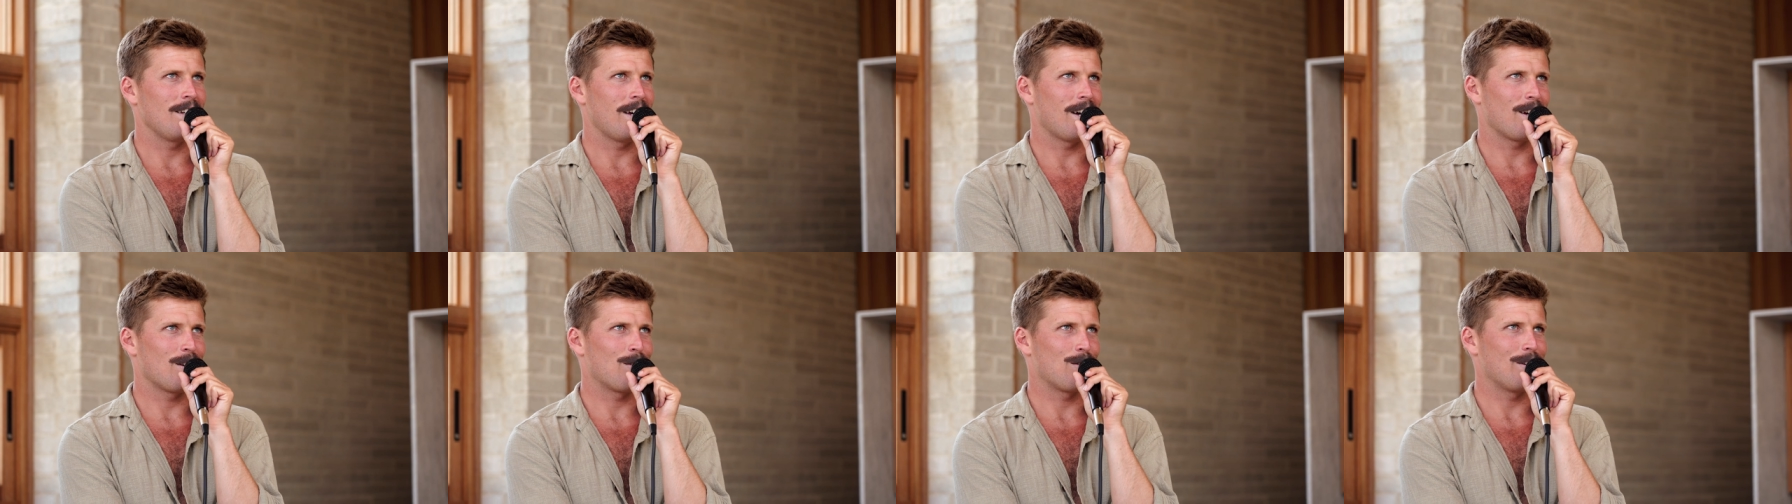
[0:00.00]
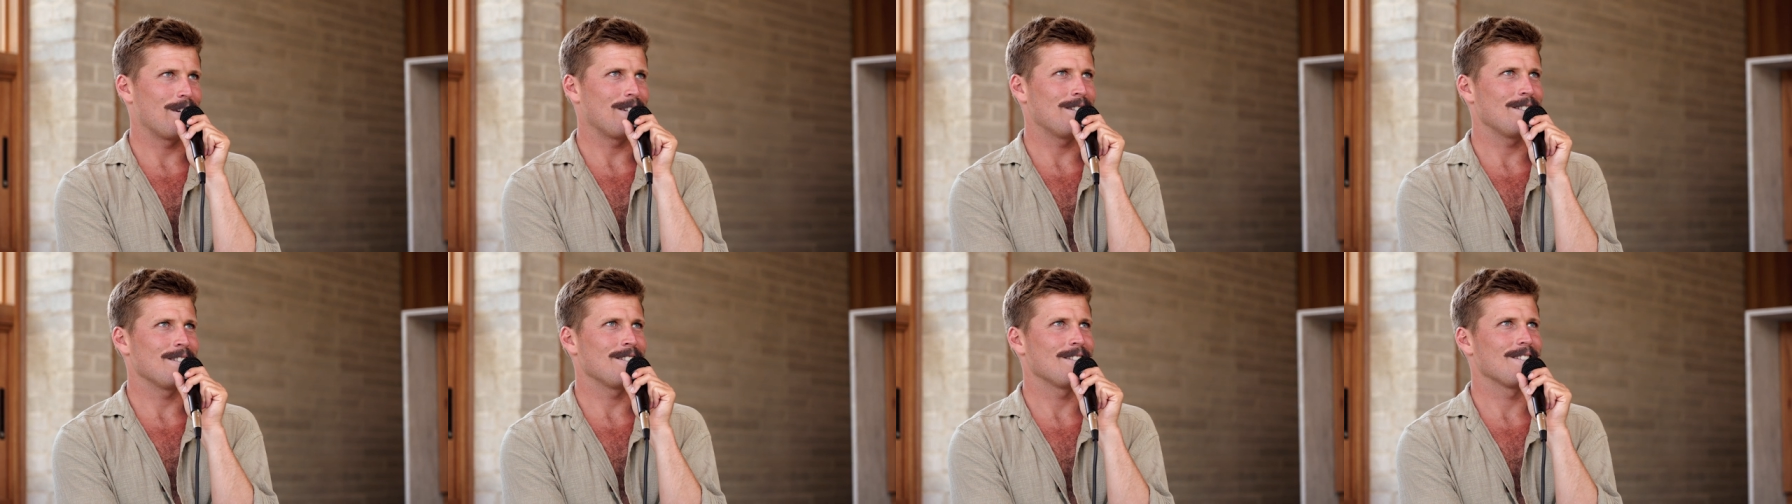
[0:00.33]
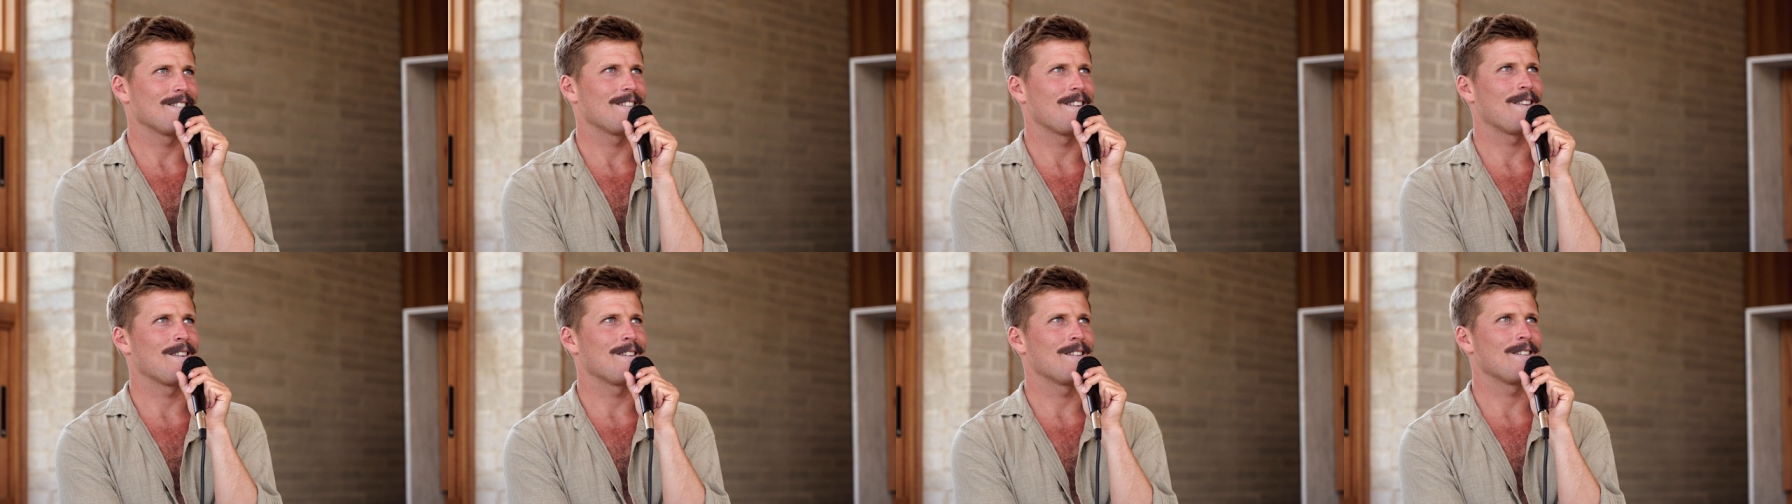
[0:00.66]
yeah, Chris,
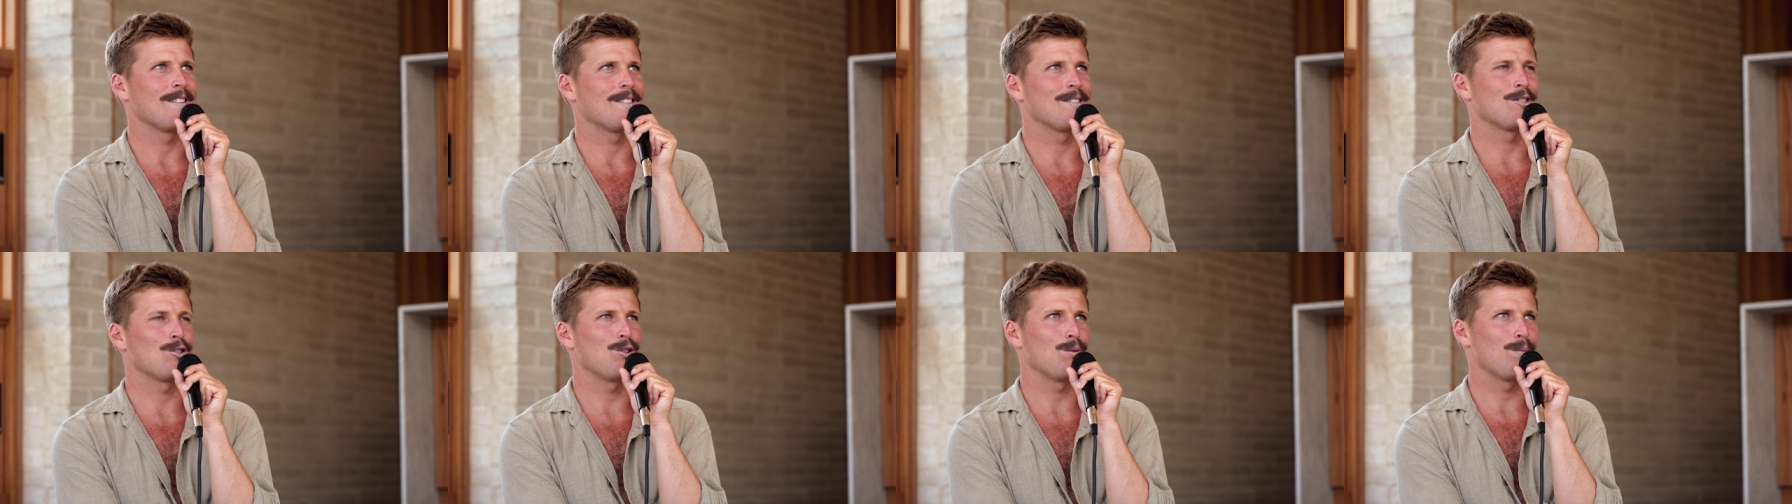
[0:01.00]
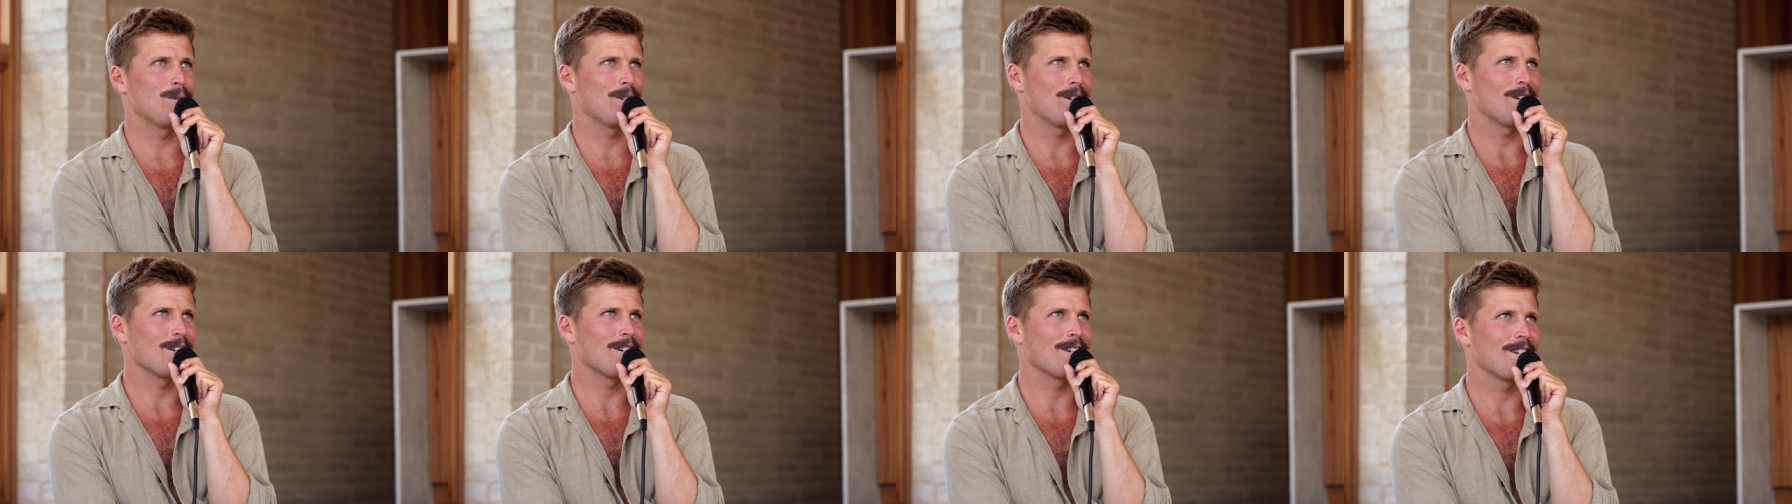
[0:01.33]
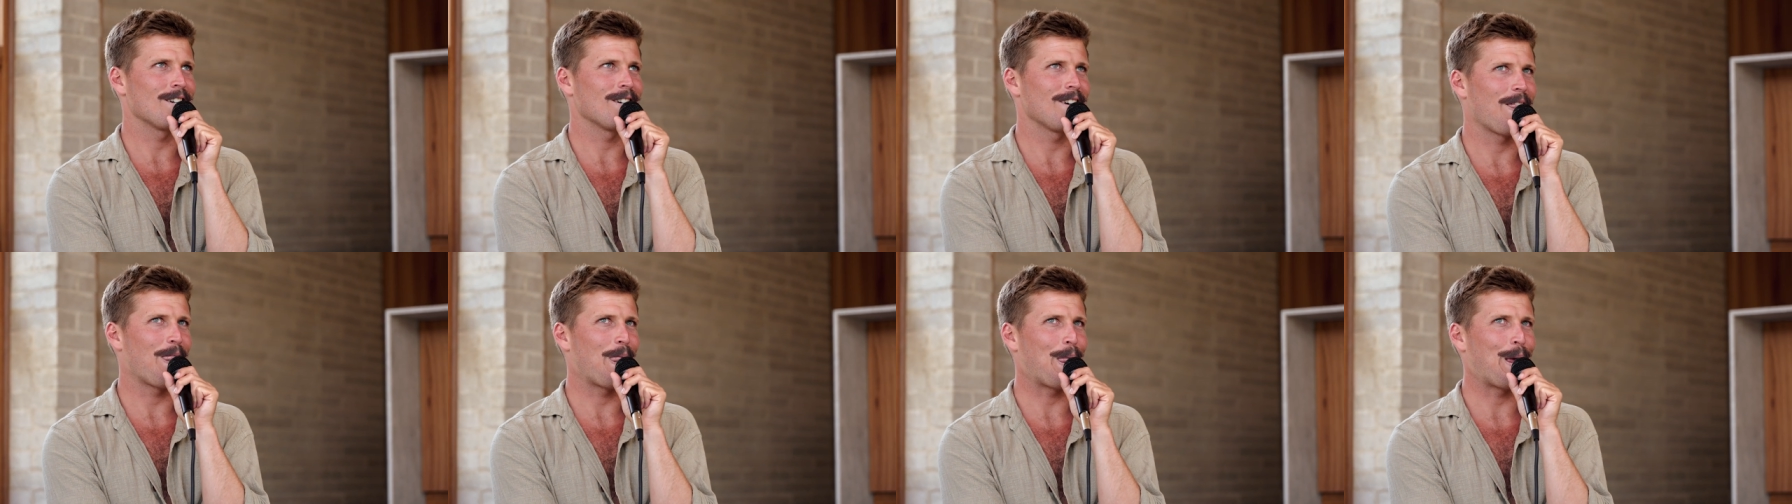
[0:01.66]
super
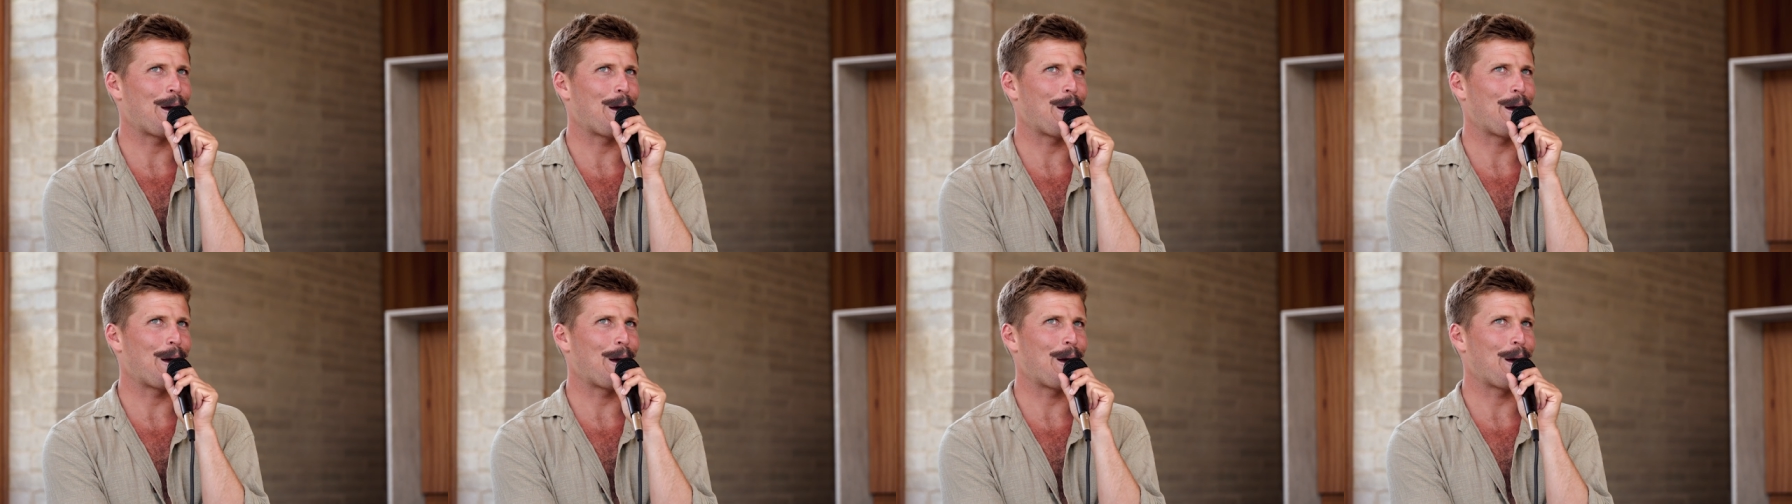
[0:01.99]
dunker.